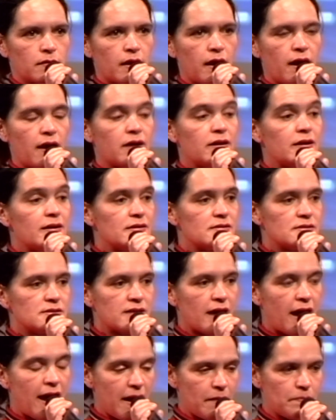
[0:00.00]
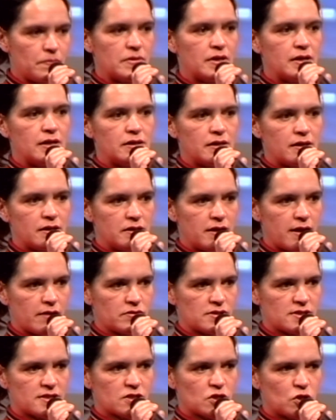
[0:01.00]
And it's happening in our
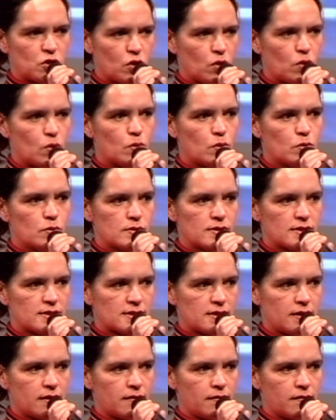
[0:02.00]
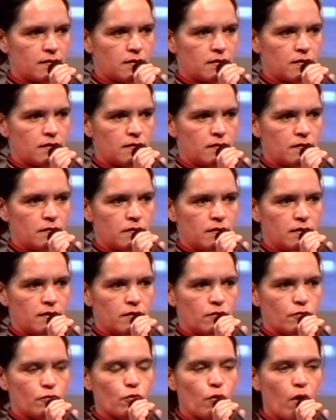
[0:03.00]
schools,
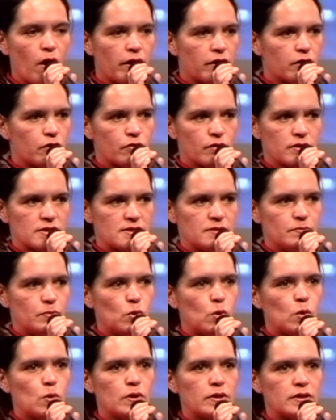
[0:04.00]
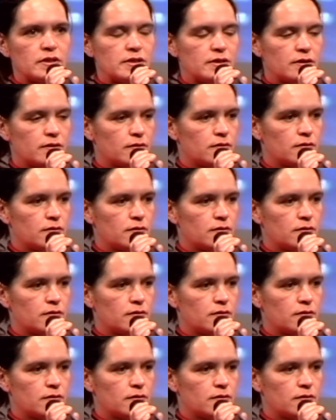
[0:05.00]
right across the board.